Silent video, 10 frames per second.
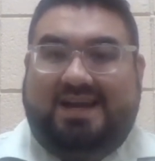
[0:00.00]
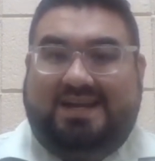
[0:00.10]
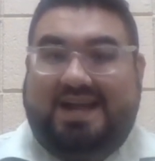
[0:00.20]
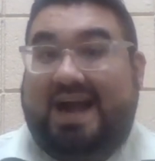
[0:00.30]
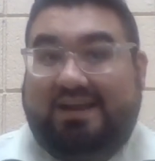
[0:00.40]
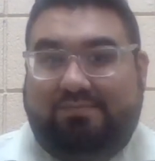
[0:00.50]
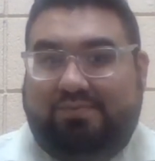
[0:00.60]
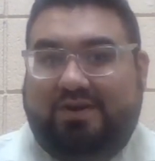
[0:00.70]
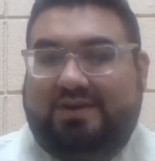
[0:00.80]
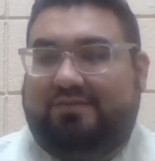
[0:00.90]

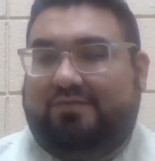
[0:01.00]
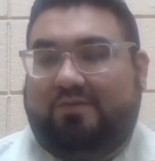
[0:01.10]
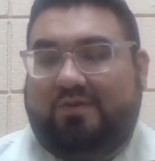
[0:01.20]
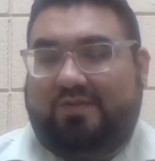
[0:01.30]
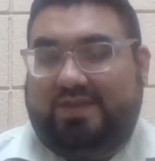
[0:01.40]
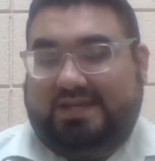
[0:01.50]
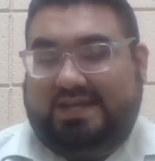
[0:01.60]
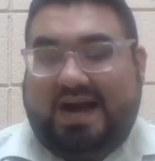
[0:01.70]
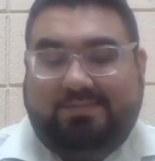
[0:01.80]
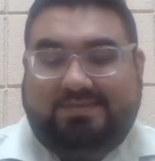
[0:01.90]
guidebook for the
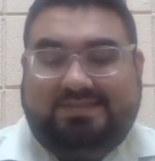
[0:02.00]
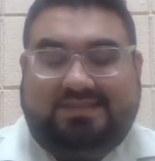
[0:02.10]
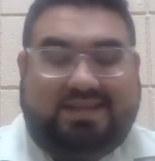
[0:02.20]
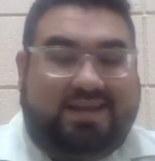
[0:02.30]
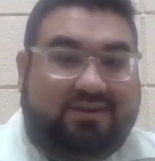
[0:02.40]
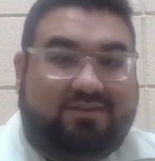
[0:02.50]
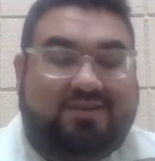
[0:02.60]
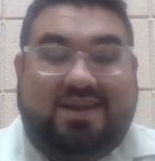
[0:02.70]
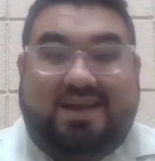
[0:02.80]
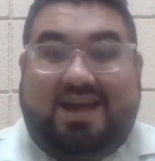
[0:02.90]
Goblin Slayer
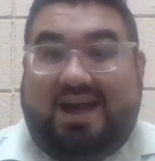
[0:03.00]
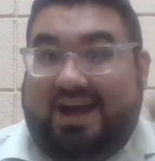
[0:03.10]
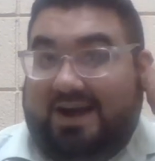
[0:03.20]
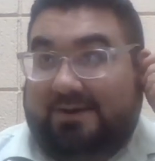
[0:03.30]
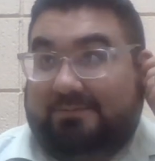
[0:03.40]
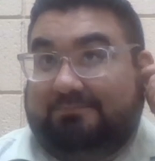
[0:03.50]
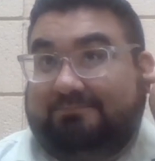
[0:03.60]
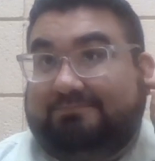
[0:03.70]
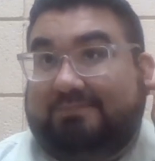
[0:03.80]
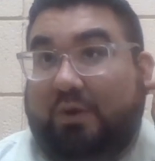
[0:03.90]

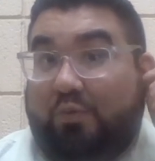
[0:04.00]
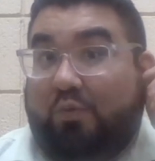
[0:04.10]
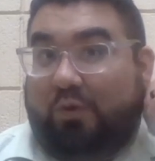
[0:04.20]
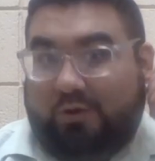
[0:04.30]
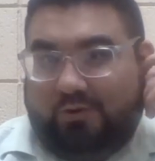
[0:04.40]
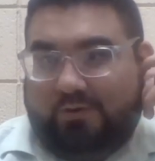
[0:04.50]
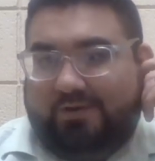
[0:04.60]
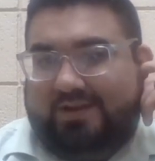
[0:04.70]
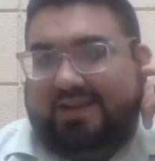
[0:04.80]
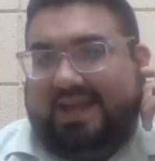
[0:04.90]
world,
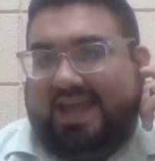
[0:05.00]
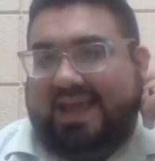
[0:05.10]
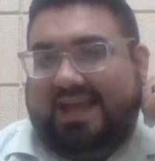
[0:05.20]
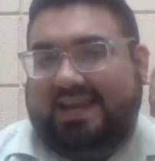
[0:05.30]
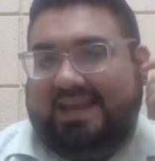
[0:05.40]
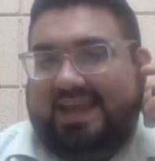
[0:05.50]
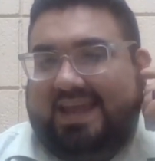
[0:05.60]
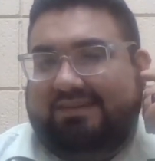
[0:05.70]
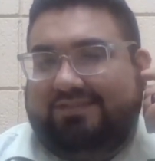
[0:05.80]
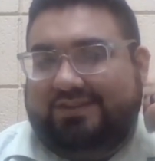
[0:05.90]
and
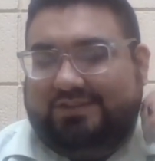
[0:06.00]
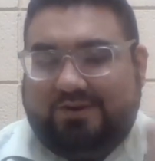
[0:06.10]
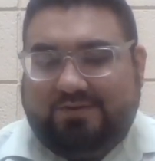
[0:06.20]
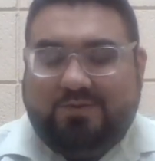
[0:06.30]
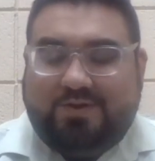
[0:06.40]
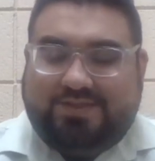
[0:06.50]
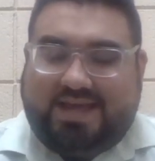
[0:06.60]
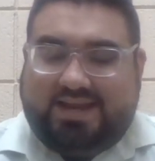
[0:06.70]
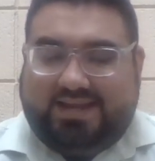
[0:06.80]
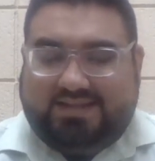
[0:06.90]
if you don't know what
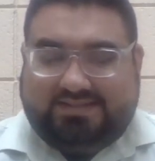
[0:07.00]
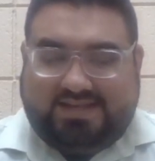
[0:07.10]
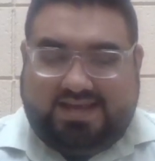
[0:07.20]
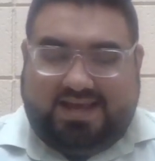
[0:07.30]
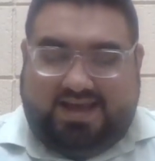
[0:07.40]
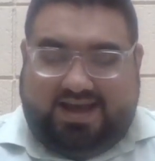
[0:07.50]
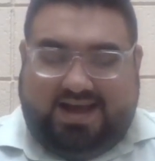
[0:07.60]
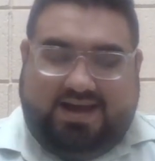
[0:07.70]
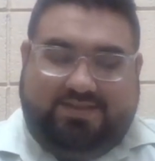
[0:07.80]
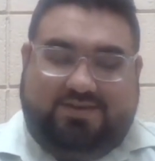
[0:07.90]
that is,
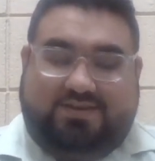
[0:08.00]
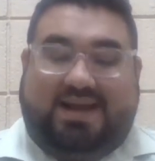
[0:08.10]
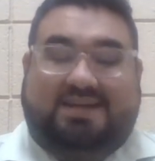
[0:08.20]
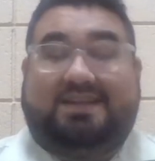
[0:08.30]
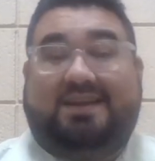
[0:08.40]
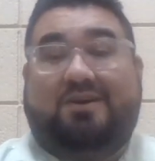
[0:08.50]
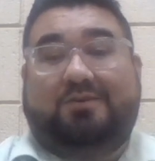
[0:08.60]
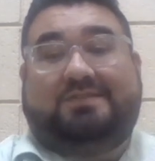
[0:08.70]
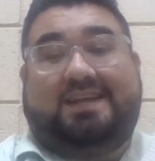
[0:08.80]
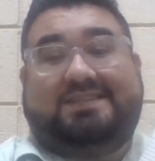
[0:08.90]
there's actually a whole
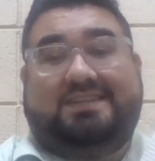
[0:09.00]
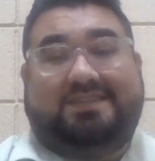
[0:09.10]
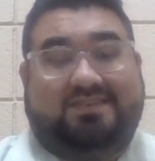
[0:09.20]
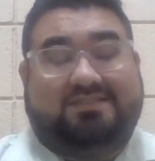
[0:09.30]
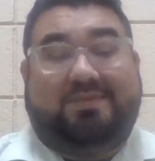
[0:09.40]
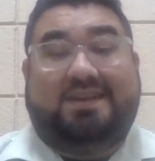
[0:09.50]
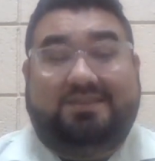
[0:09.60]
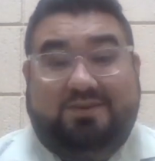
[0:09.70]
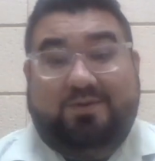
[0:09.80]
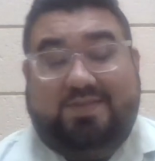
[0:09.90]
section to explain to
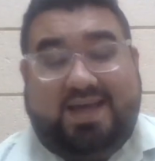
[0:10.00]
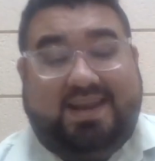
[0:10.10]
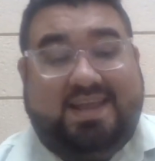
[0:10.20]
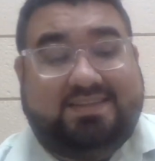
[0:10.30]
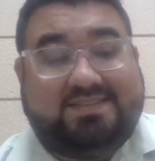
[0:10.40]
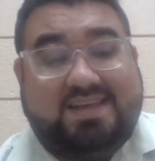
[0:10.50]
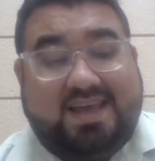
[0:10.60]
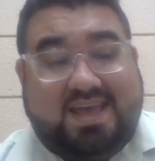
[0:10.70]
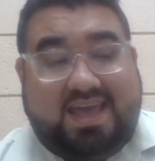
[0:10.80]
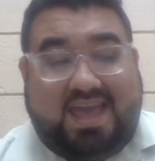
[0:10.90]
you what that is.
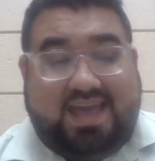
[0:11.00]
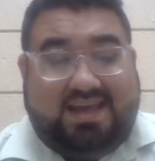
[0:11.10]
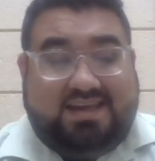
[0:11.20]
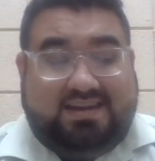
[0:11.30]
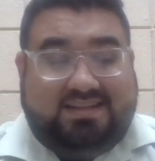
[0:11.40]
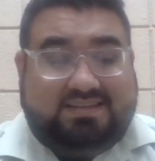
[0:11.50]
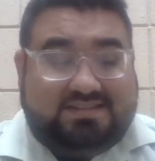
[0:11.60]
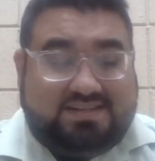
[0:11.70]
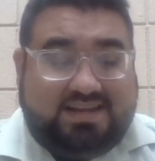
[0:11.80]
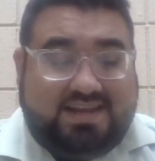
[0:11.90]
And
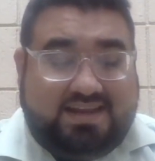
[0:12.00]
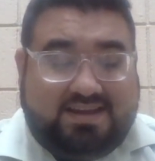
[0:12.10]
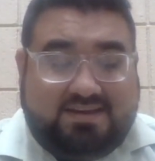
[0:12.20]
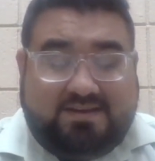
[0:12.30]
essentially,